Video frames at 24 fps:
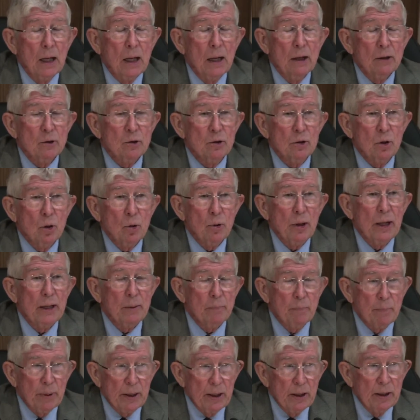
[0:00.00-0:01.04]
so
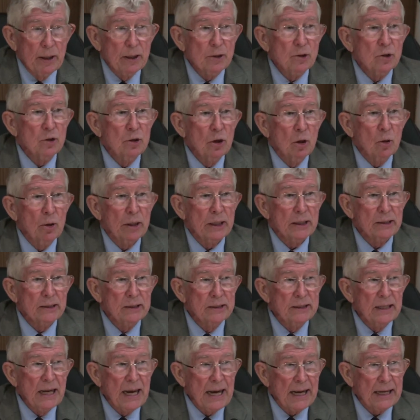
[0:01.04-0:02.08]
that parents know
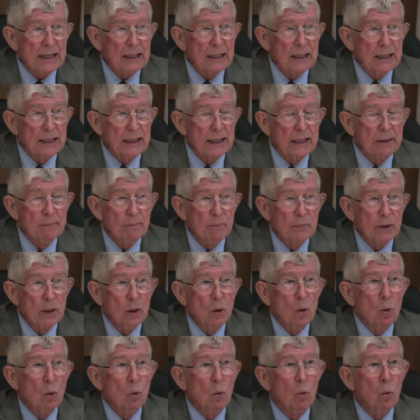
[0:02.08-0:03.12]
exactly
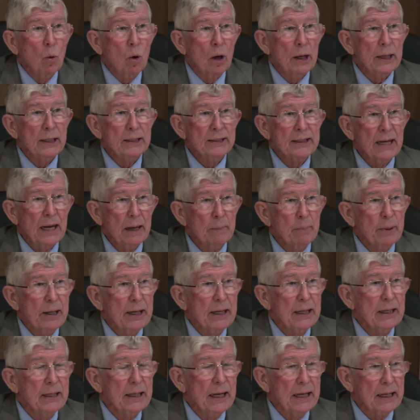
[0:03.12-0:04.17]
what is
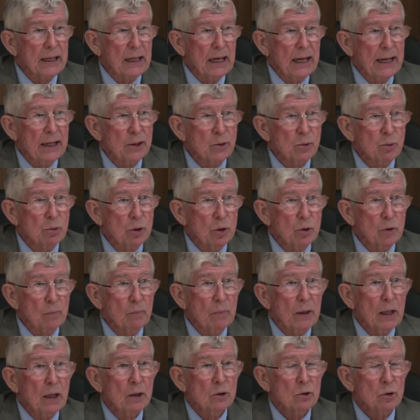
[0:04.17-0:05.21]
happening in that classroom,
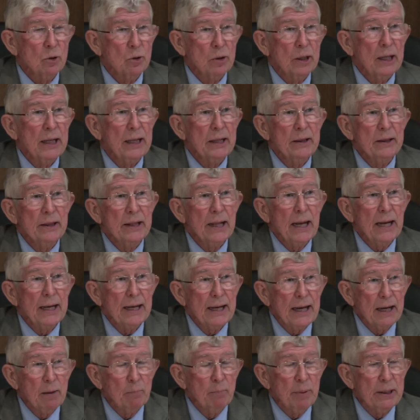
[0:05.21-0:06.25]
so that they
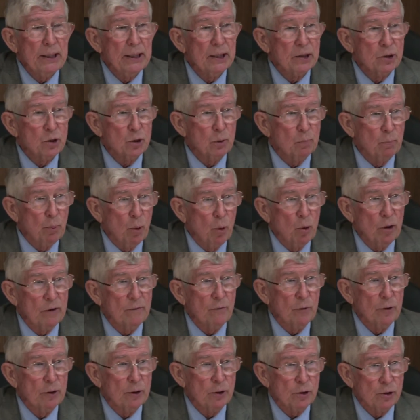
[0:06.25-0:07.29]
can be a
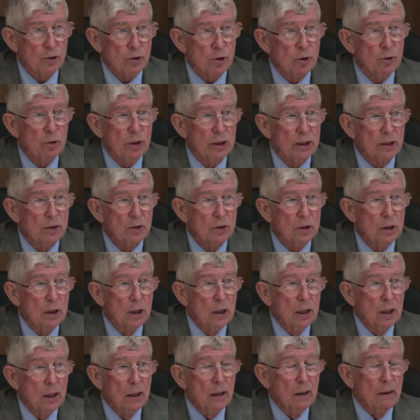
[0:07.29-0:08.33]
support for their students.
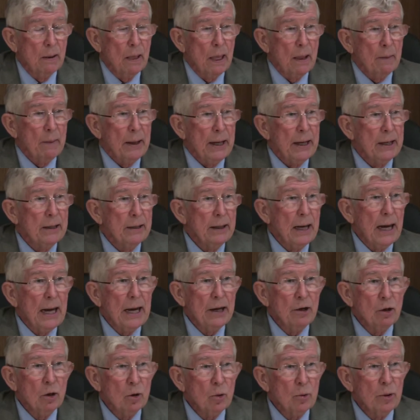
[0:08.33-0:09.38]
And I
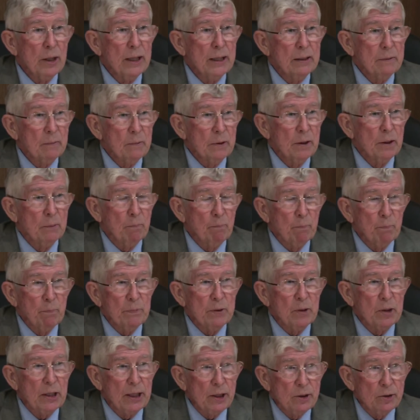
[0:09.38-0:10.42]
know that the
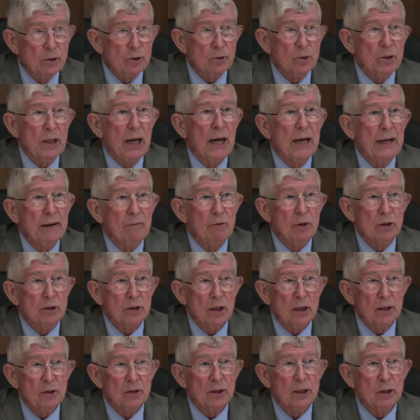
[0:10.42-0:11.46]
teachers I have
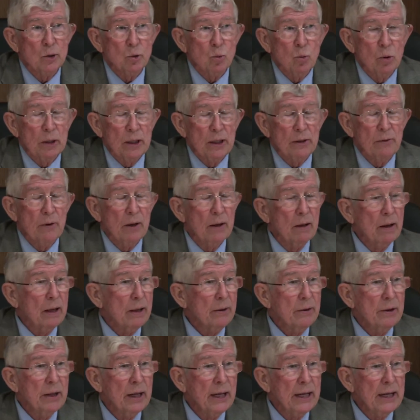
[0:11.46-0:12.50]
discussed this with,
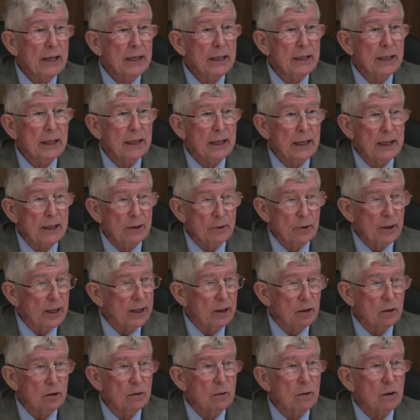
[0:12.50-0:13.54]
they indicate
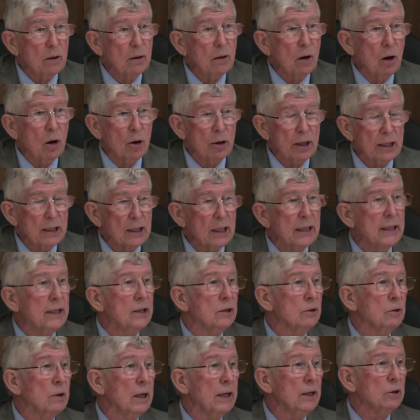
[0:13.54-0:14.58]
they are ardently
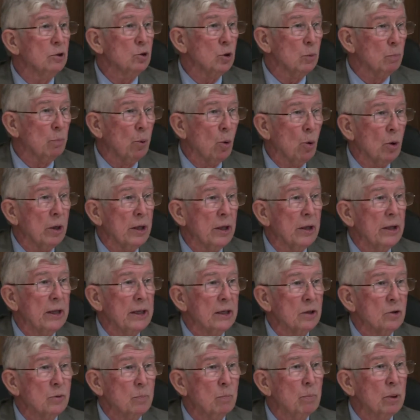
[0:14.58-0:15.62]
in support of
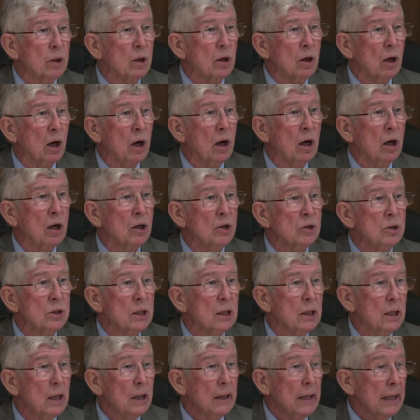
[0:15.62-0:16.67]
this because,
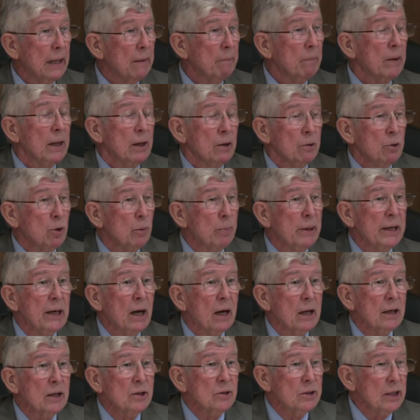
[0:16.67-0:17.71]
to be
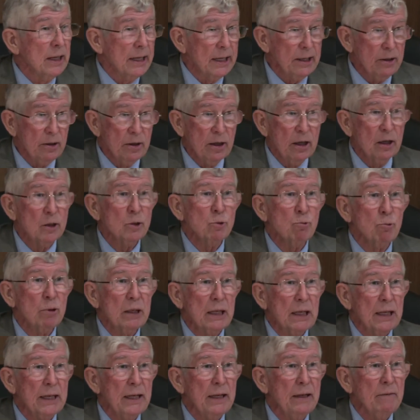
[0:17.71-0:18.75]
honest, it does
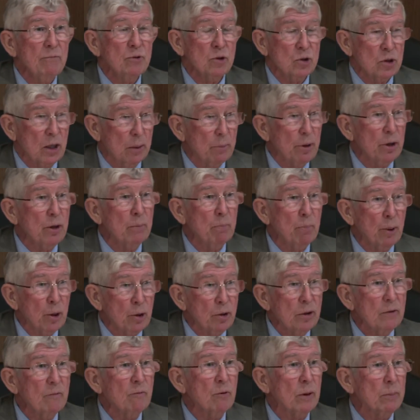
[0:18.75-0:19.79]
relieve some of the
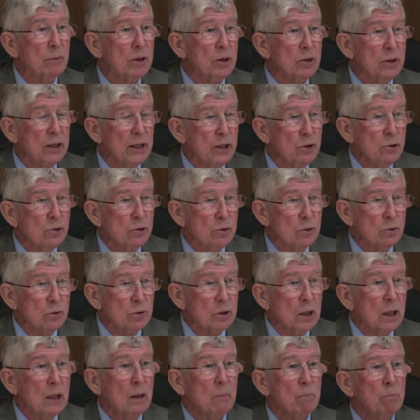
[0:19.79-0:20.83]
burden from the
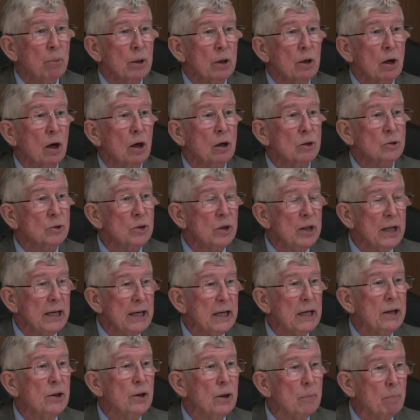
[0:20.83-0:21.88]
teachers because
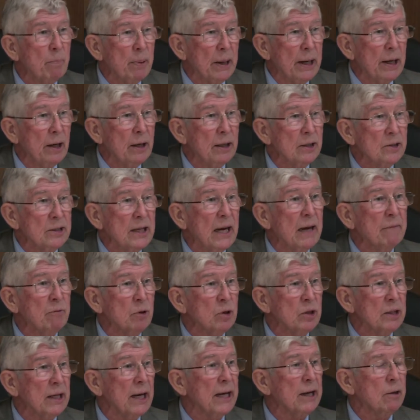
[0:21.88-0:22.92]
then the parents have
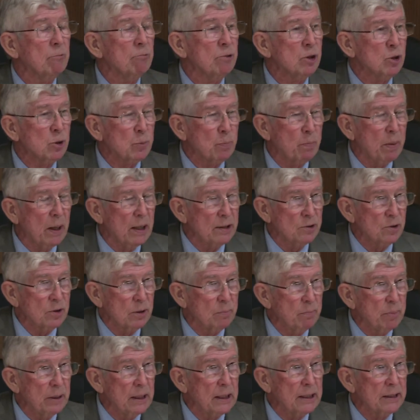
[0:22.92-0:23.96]
to take
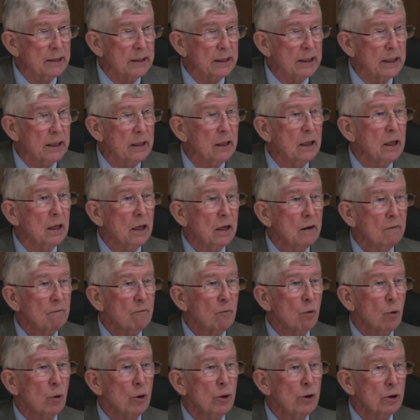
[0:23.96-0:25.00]
responsibility
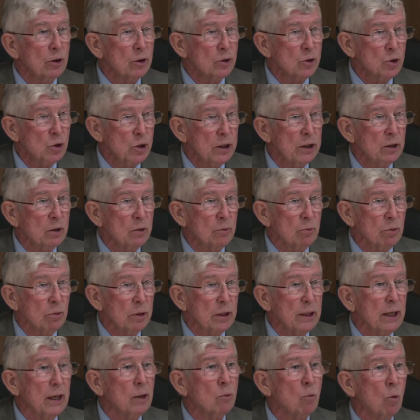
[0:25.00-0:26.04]
for their
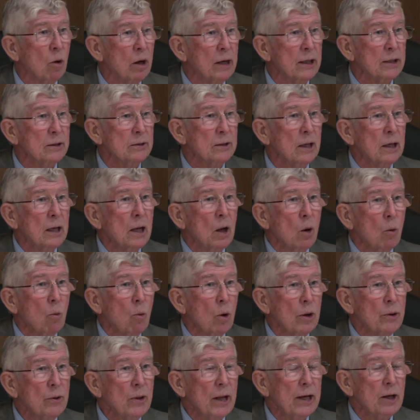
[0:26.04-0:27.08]
children and
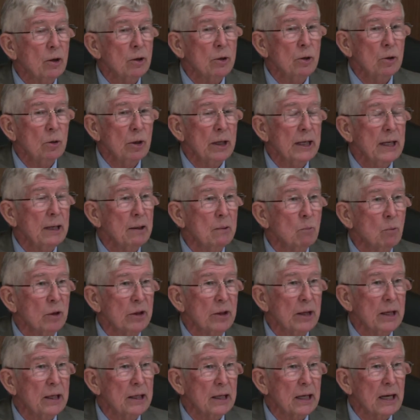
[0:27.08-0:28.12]
what they are doing
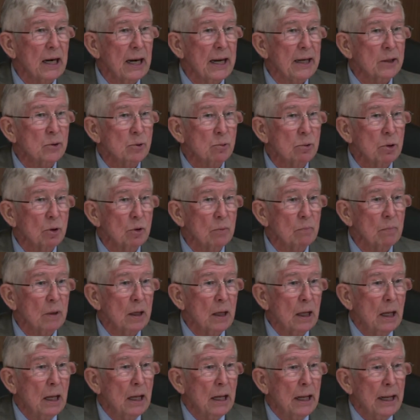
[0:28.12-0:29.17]
within the classroom.
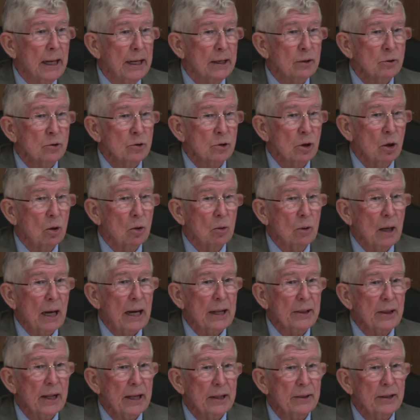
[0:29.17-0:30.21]
And so
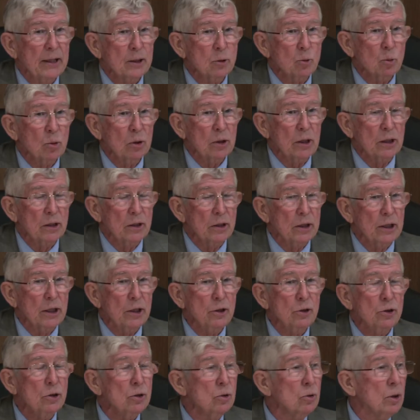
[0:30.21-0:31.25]
I think this will
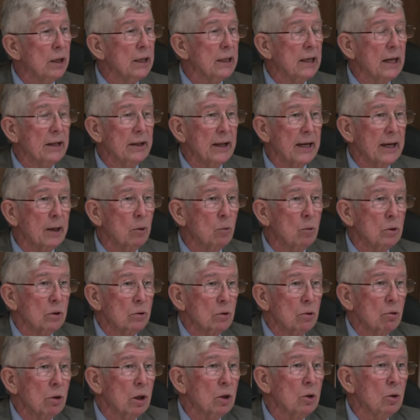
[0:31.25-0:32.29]
continue, and I think it will
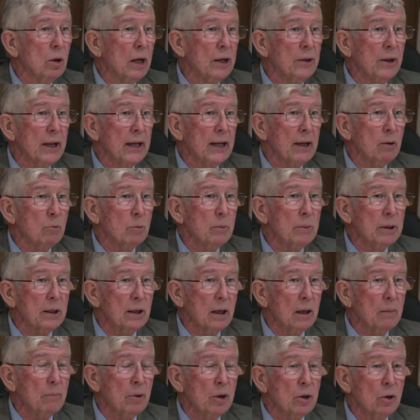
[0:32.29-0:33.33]
grow. I think it will
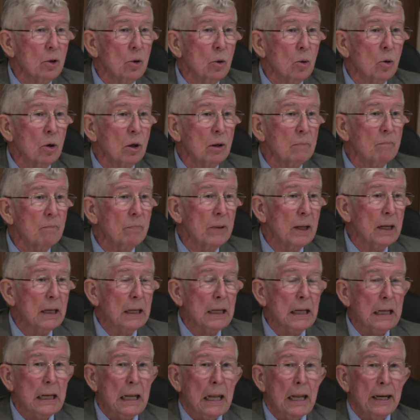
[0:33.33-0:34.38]
become the norm.
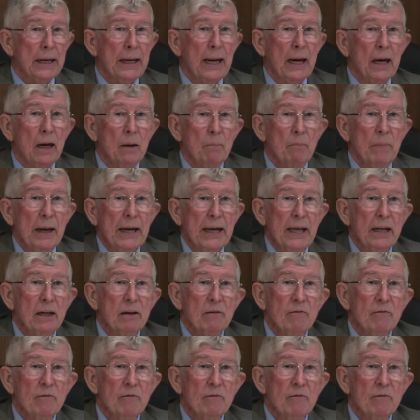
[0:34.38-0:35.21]
Now, making it